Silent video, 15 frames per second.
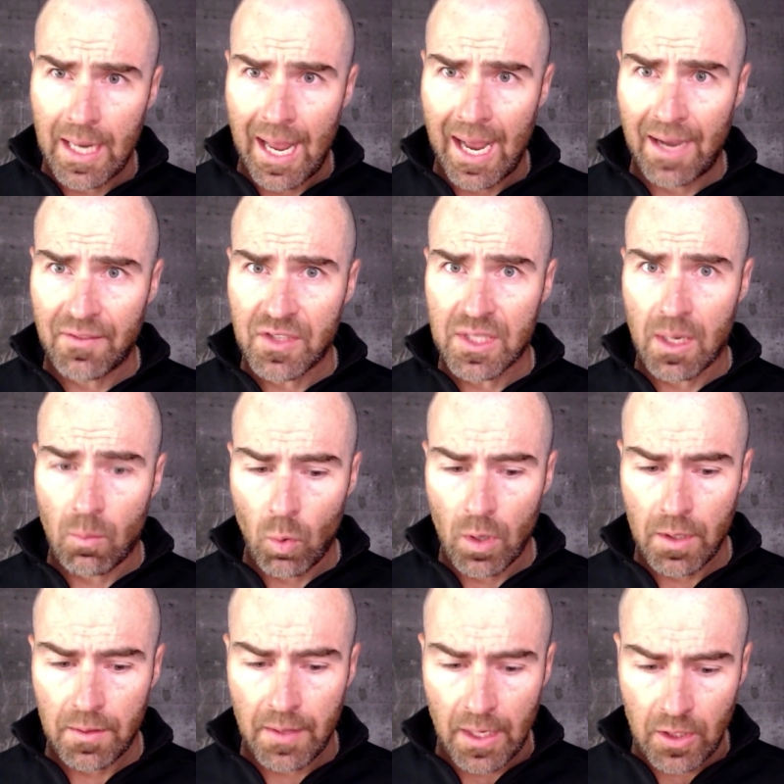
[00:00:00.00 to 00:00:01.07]
have
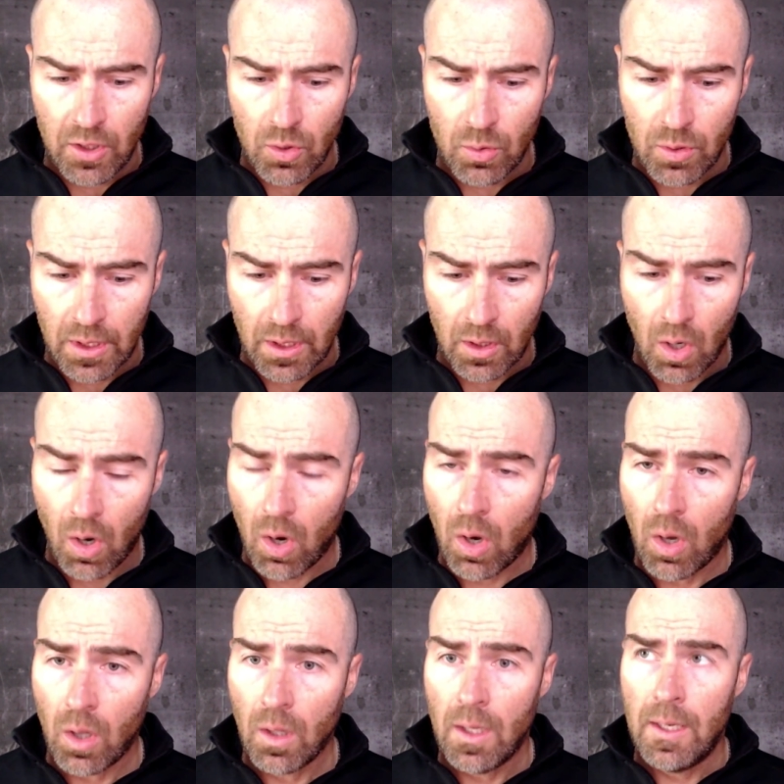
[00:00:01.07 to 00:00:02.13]
someone that you can
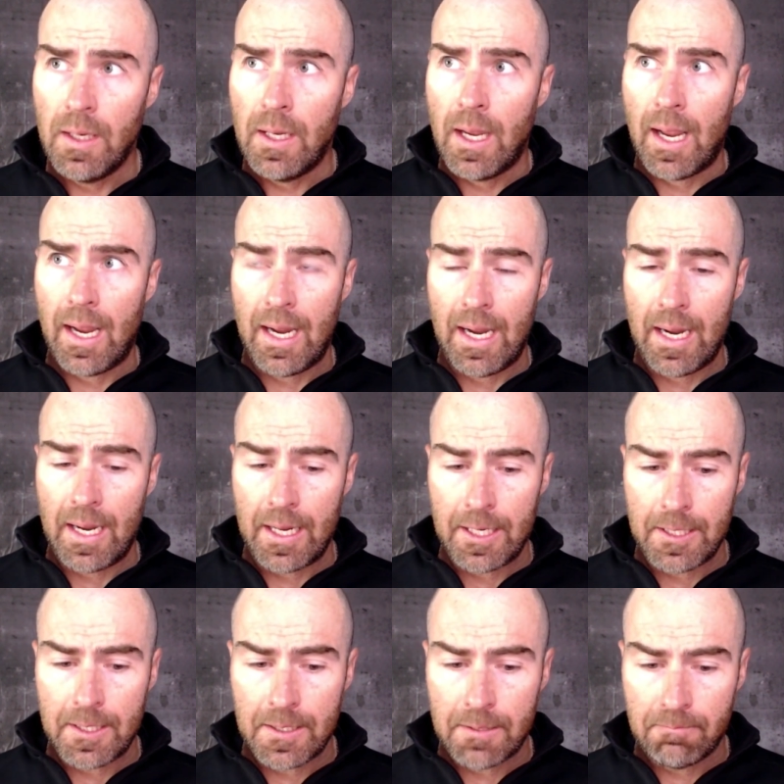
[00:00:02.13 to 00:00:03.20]
call
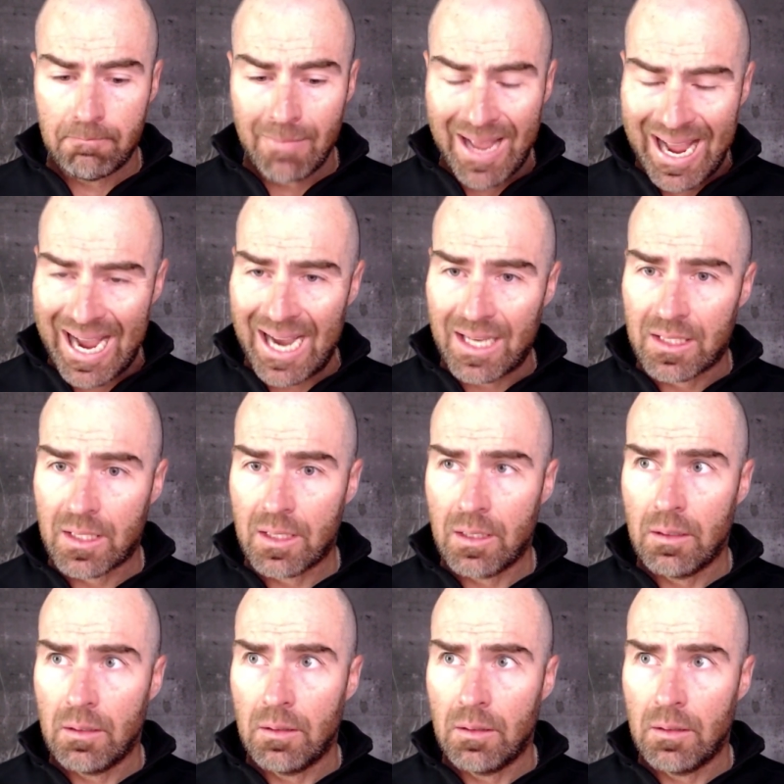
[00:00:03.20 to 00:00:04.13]
and ask